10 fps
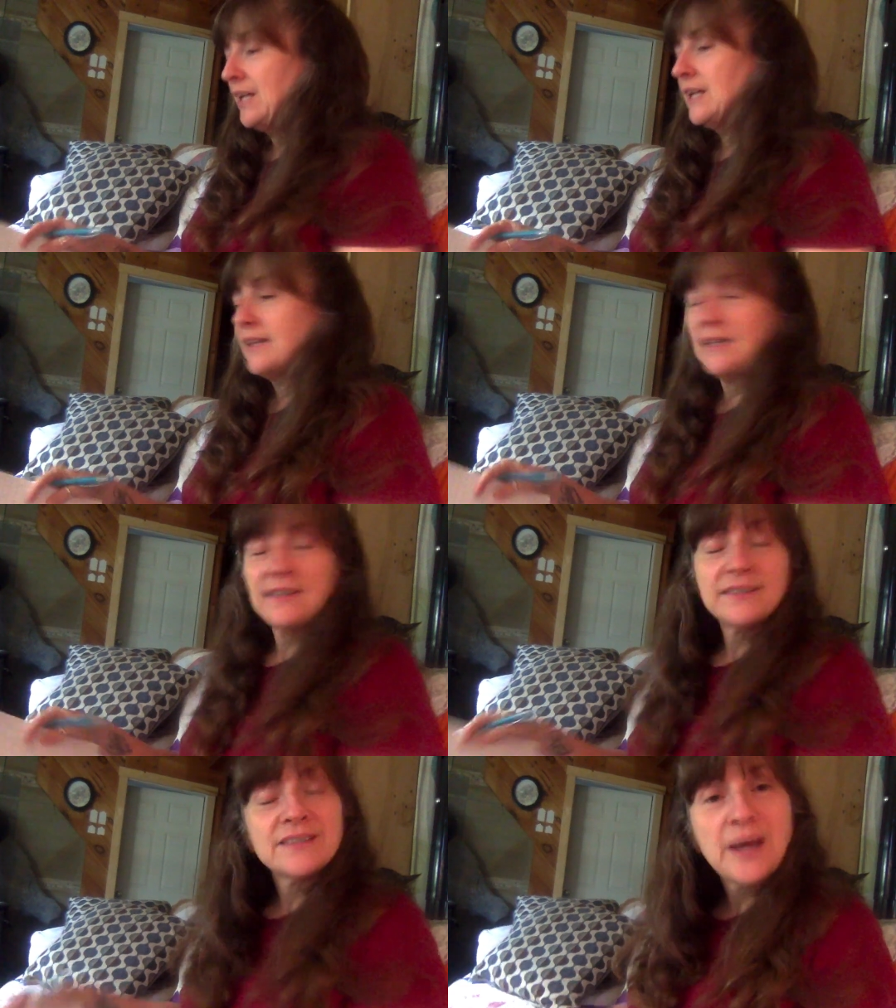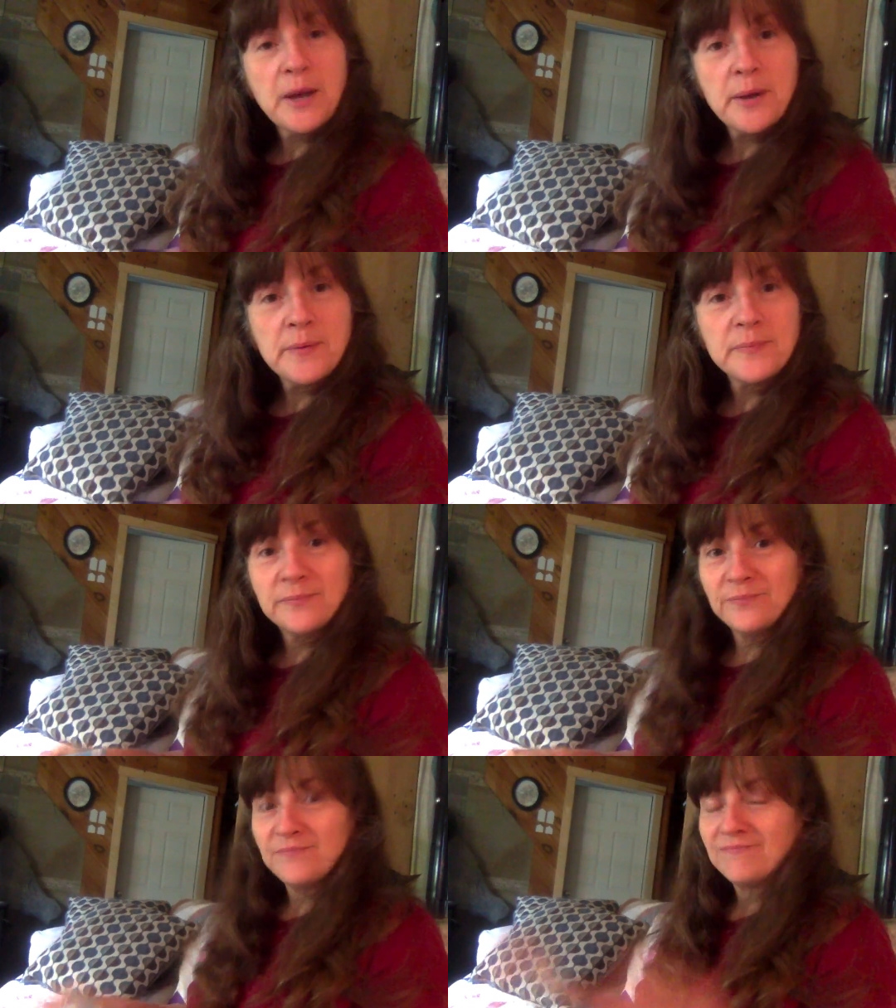ladies, uh,
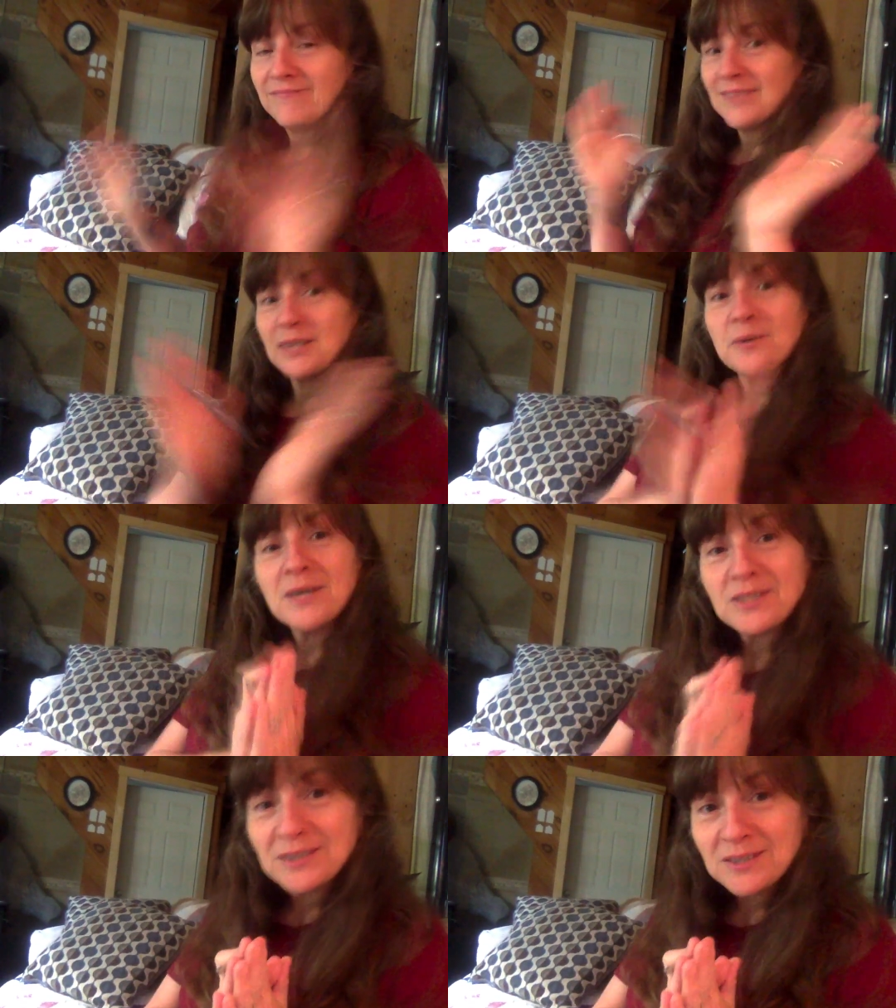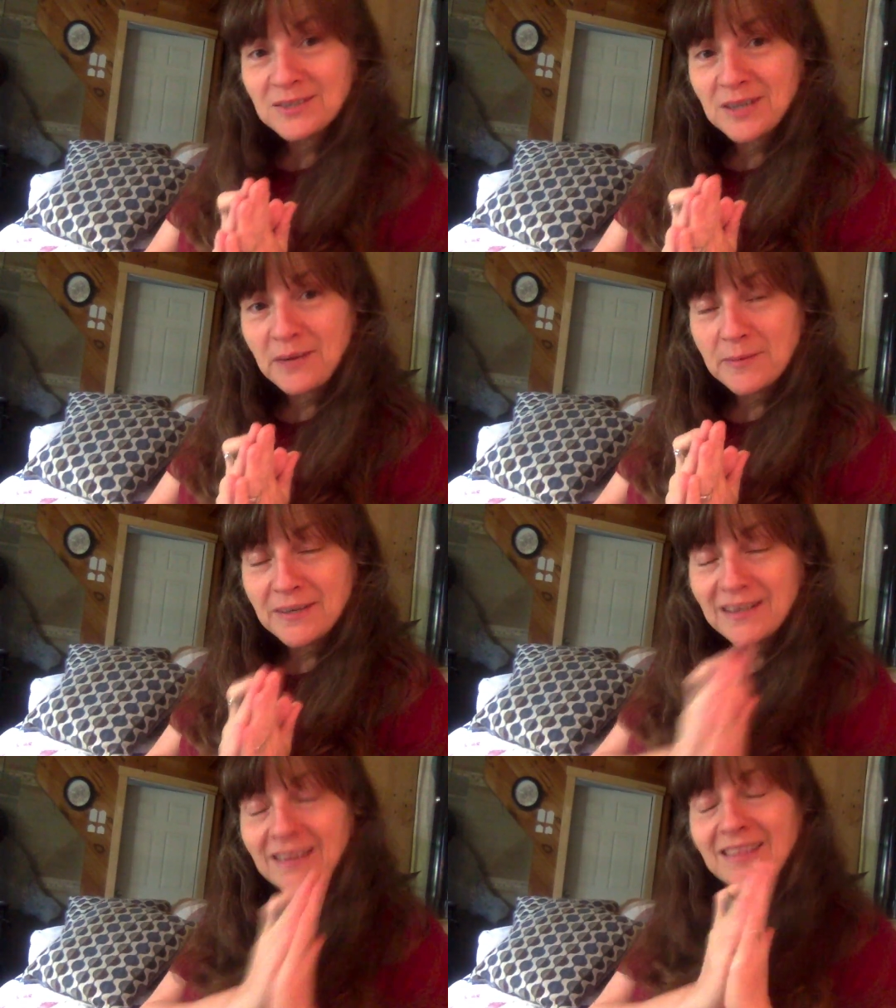congratulations to
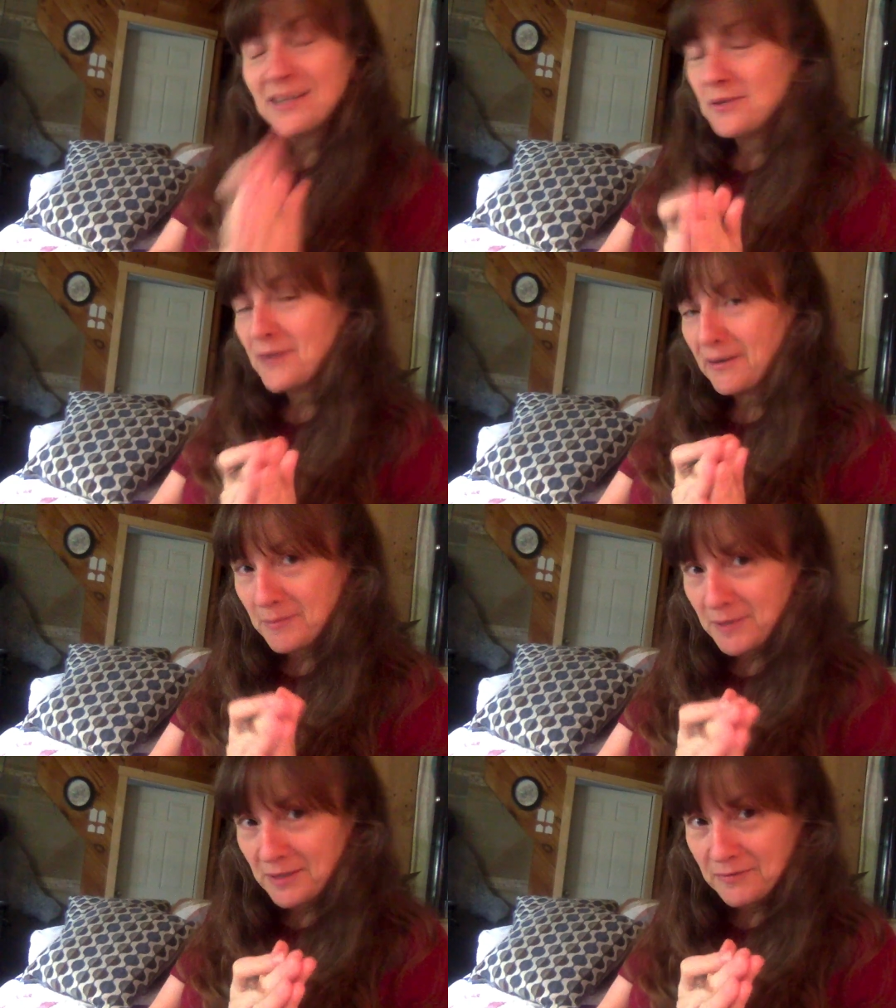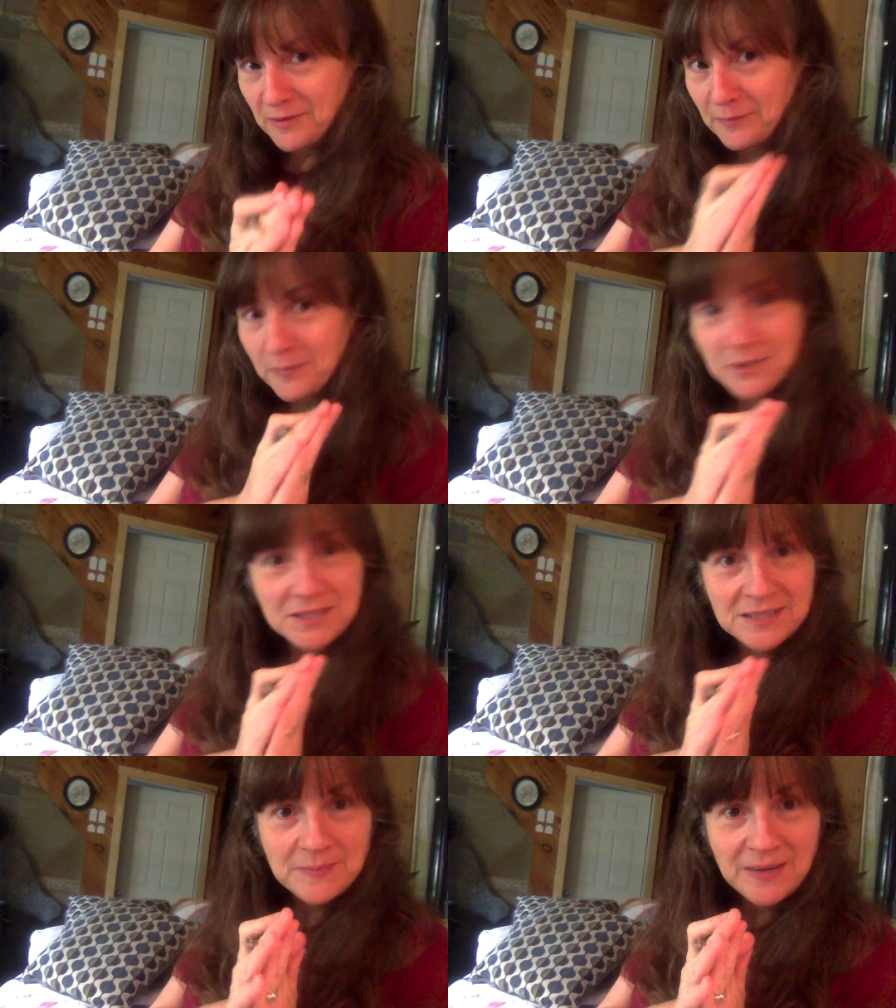everybody. Thank you everybody for
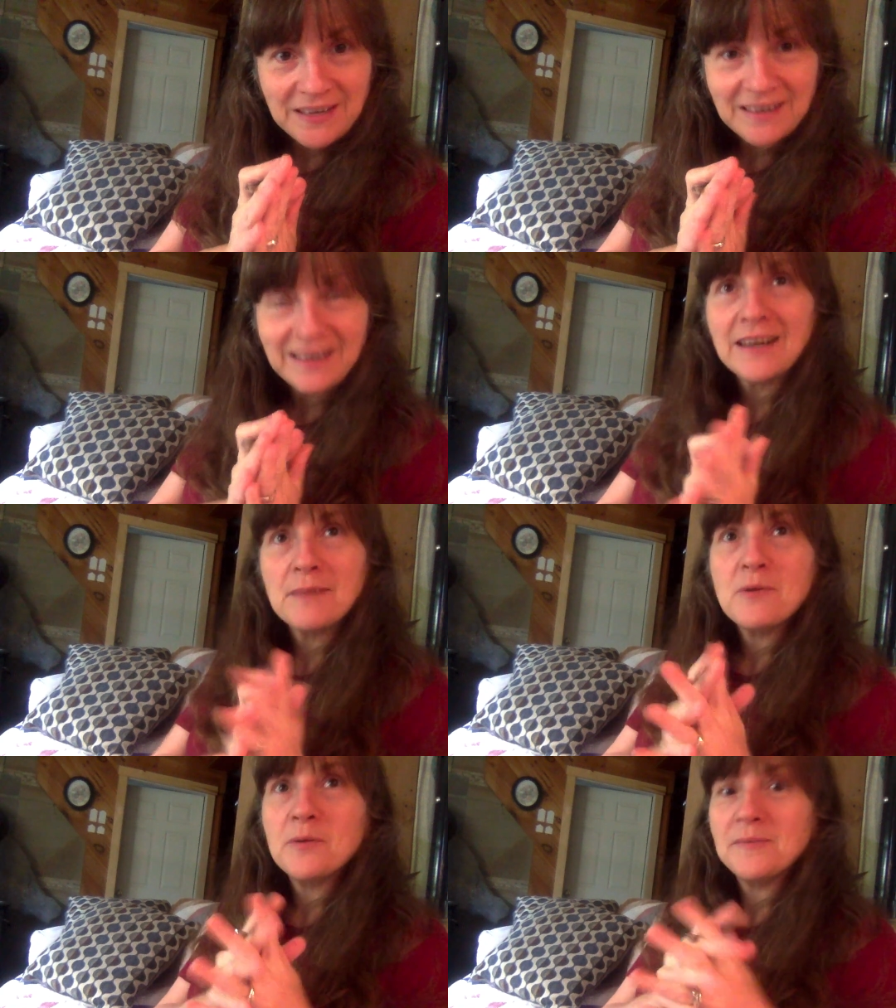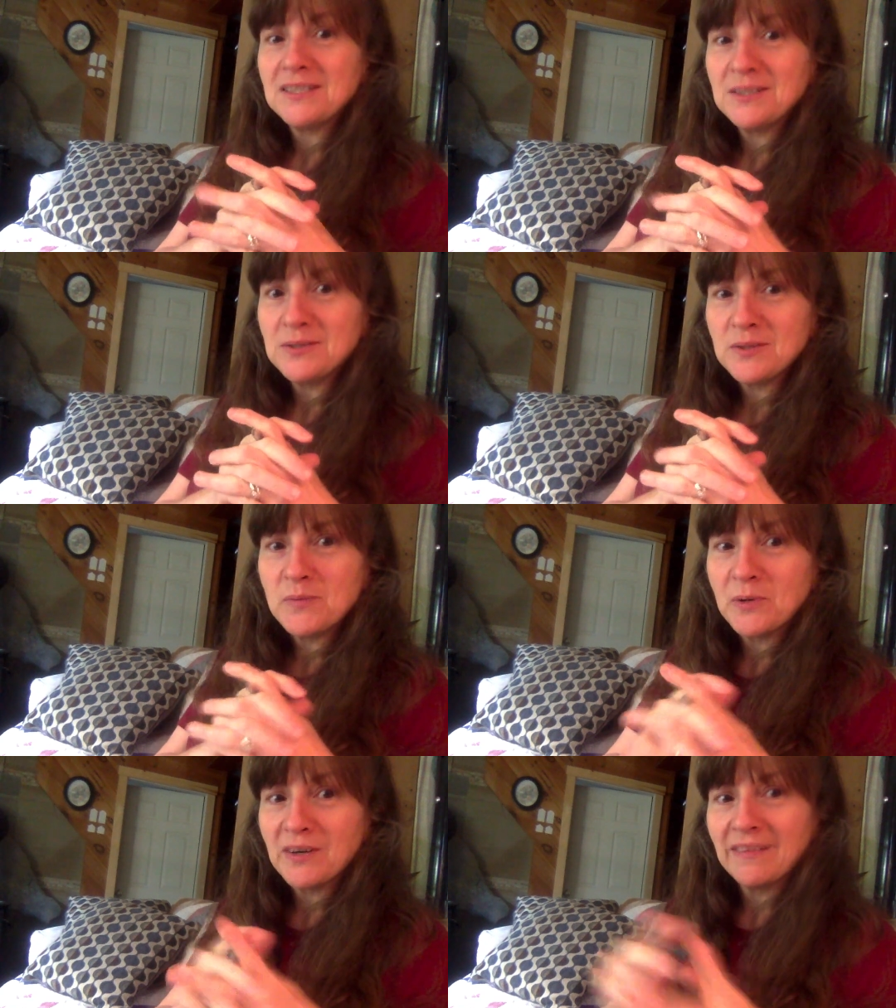participating and I'm hoping to do
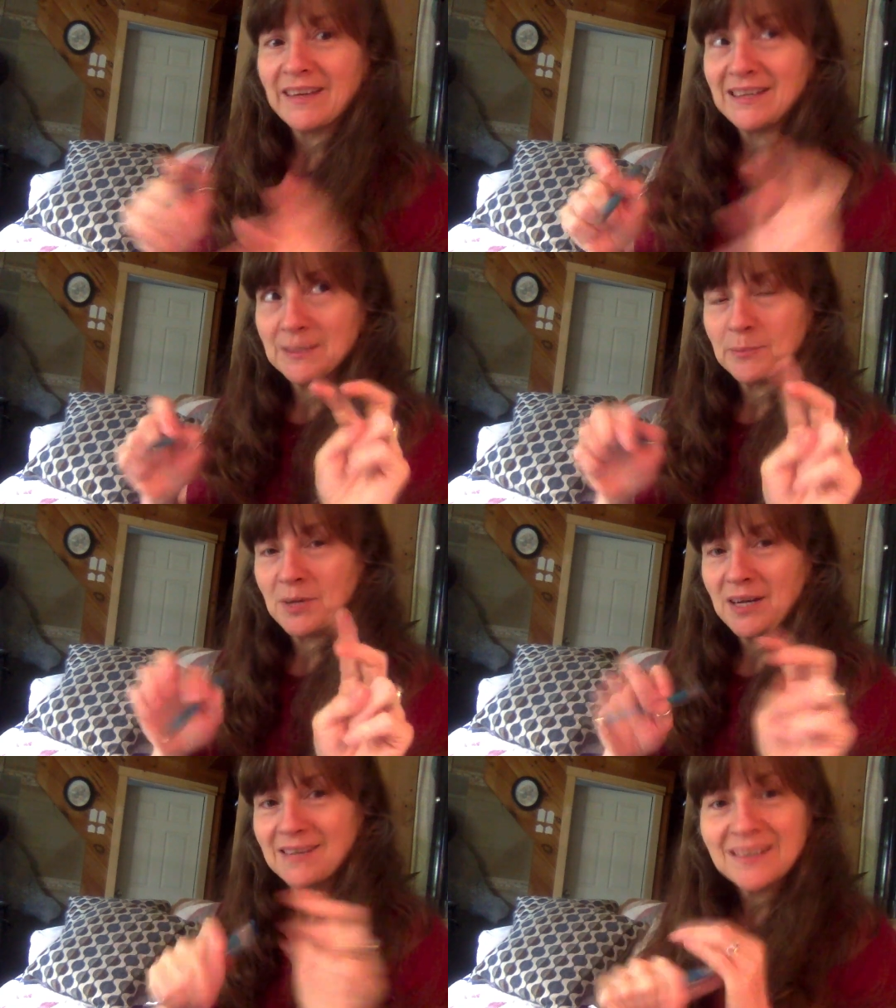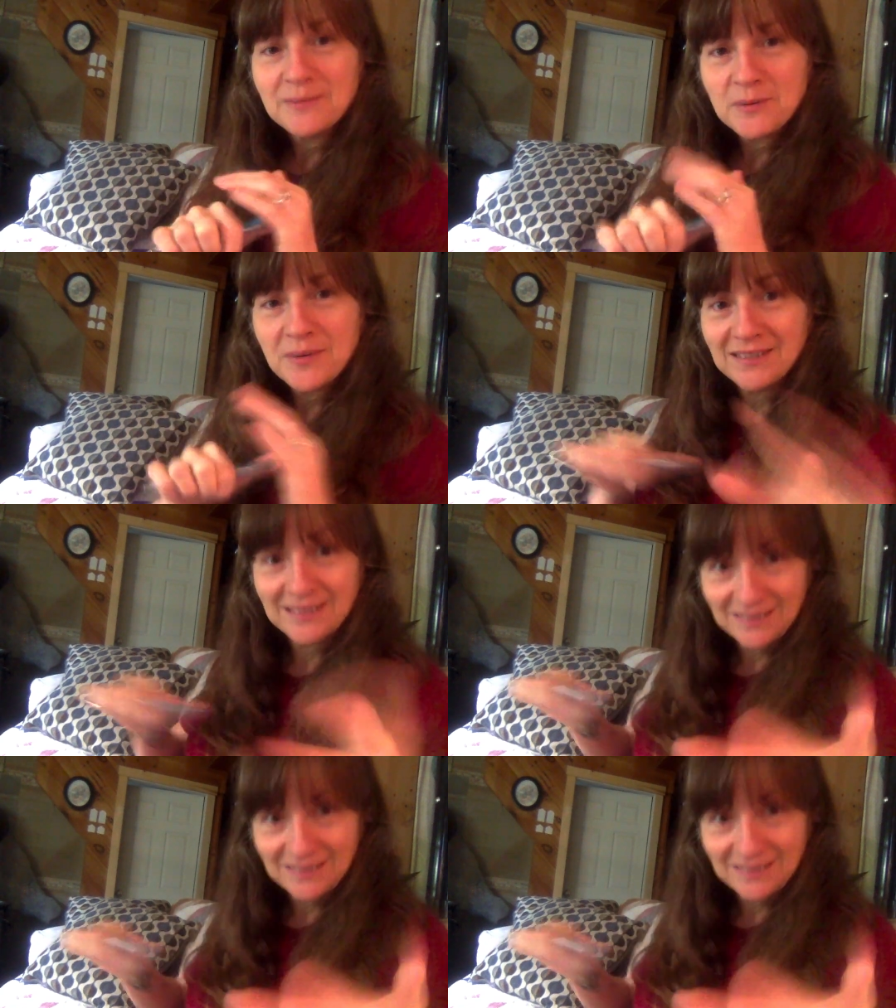more like surprise giveaways